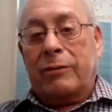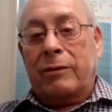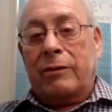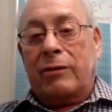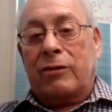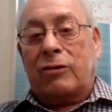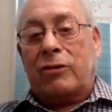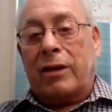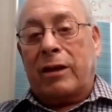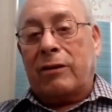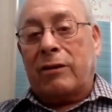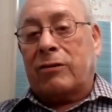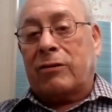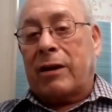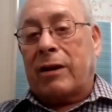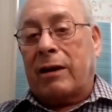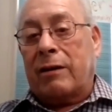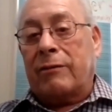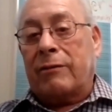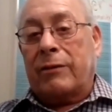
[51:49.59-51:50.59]
the states that
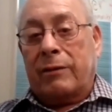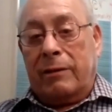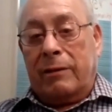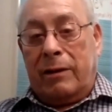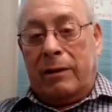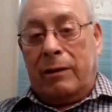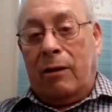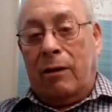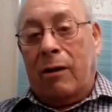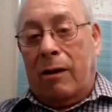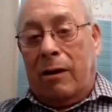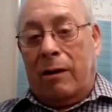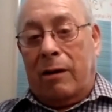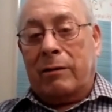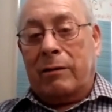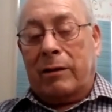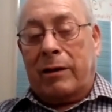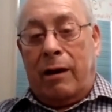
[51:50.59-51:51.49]
have a law.